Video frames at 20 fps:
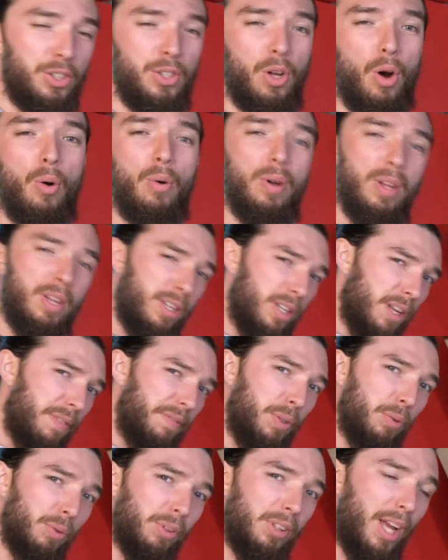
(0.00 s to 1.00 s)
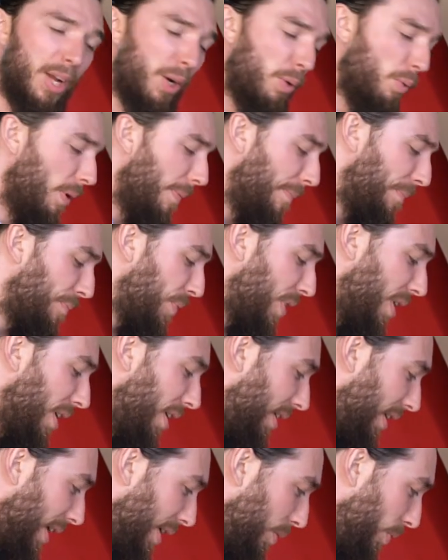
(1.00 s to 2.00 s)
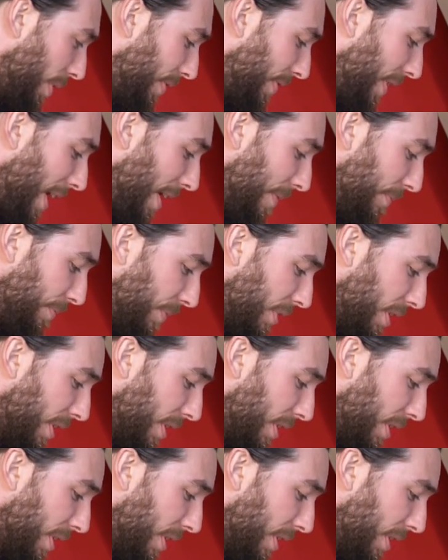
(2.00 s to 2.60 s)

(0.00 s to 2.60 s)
know if you would like one. And with that,